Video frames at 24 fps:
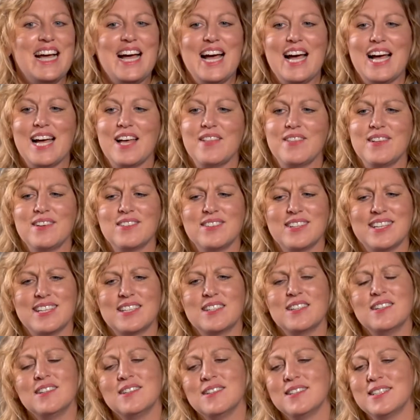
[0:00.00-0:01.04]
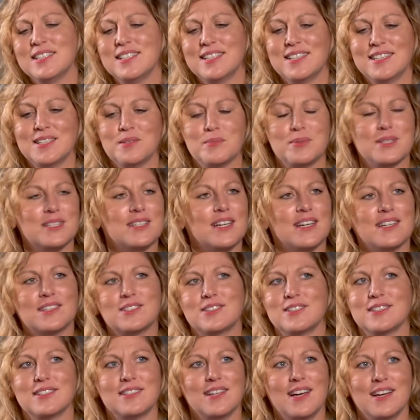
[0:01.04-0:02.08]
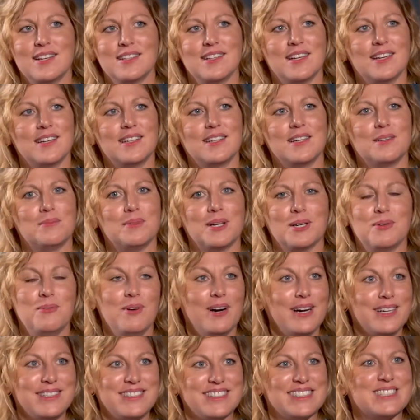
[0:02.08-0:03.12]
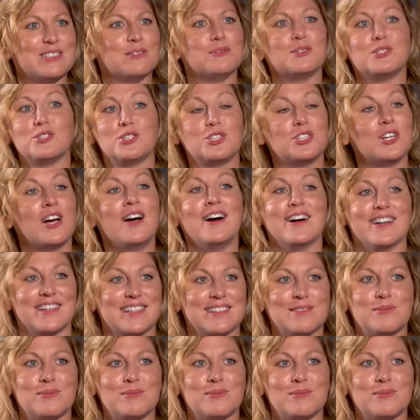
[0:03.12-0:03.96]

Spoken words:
And they were like, oh yeah, but actually I like, and I'm like, what? So it was a shock.